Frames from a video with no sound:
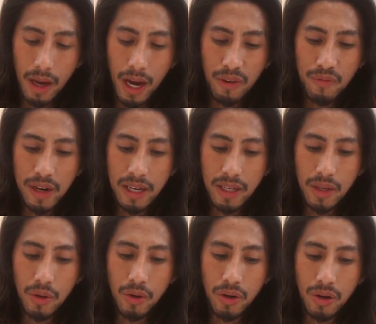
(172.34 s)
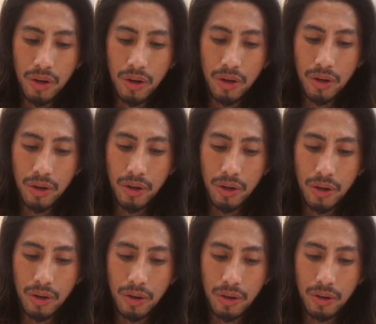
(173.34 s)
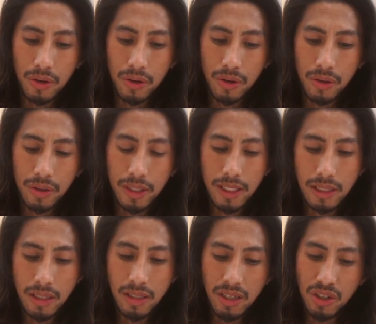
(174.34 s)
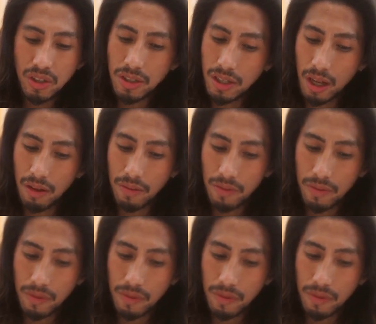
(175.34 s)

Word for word: I feel like you're distancing yourself.